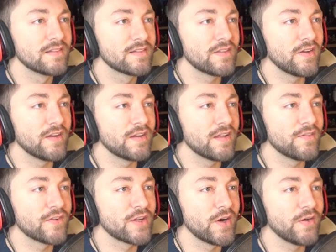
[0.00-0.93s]
Third,
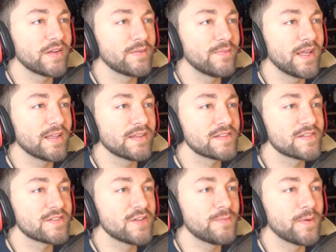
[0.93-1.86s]
if you're going to make this
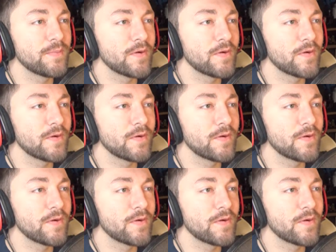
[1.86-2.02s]
stupid